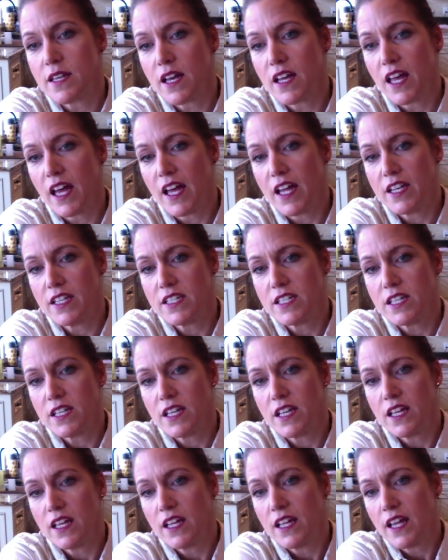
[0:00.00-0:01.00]
again,
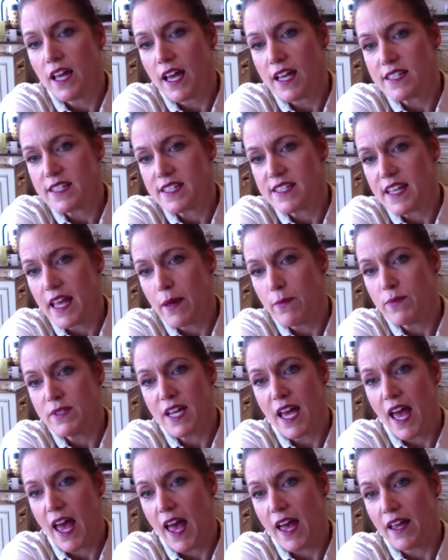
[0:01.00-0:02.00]
has the same
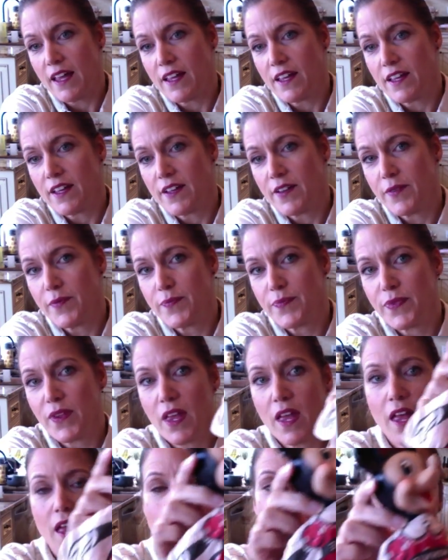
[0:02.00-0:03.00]
tag,
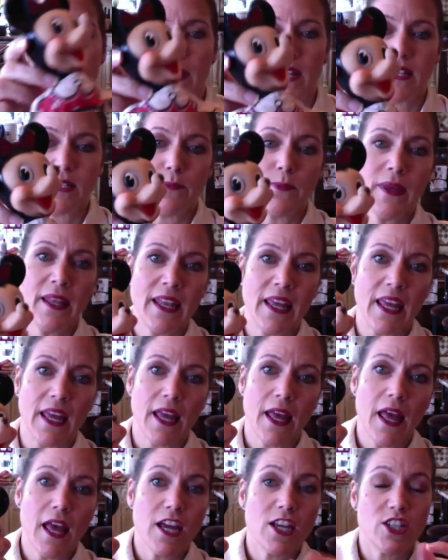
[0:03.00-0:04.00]
but it's
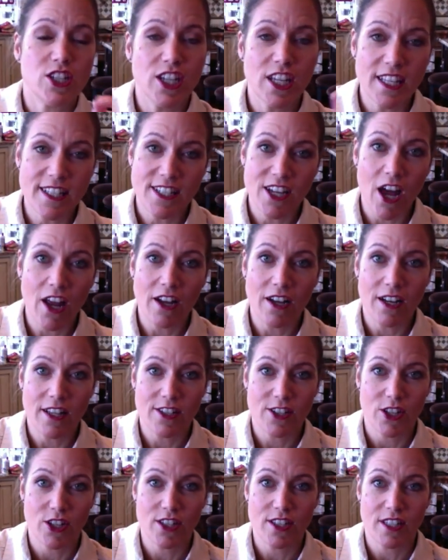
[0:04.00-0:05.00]
mini. She is not in
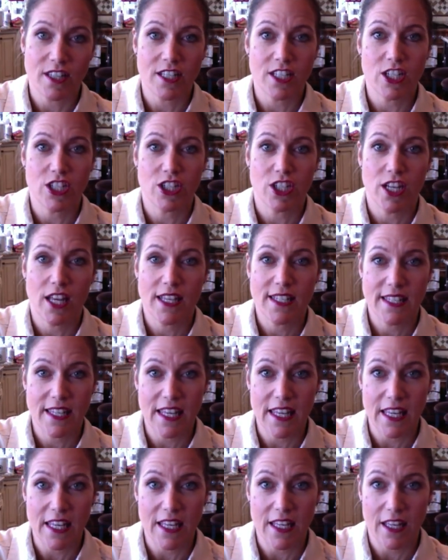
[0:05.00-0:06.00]
as good as condition as
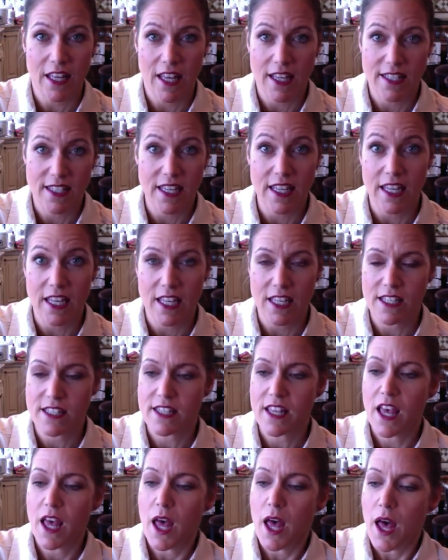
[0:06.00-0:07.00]
he
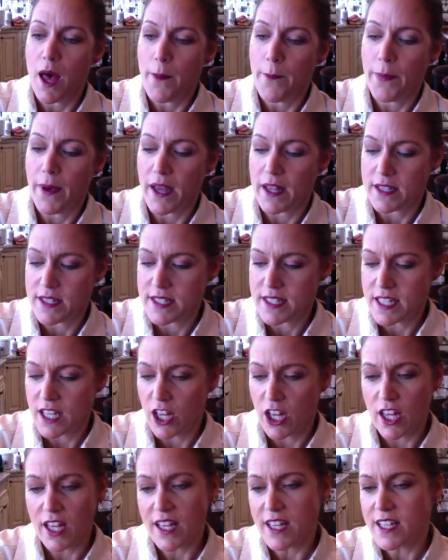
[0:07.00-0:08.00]
is, but
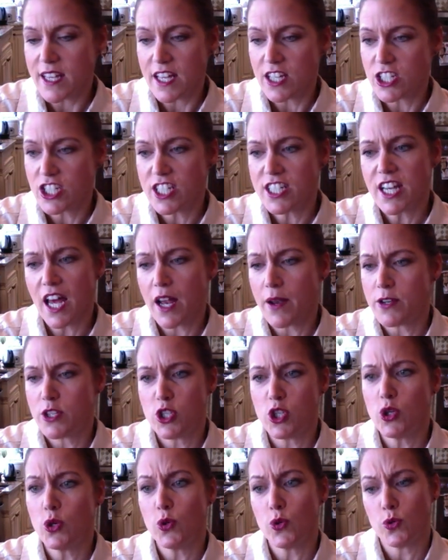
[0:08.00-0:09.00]
still, she's not in
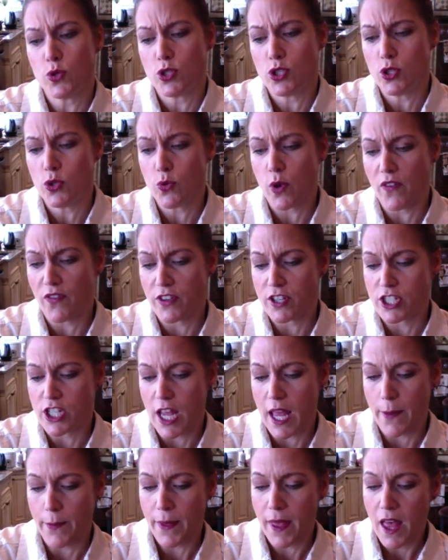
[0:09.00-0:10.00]
too rough a
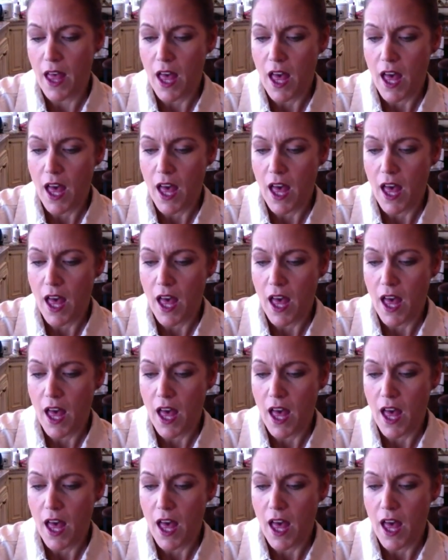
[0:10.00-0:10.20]
shape.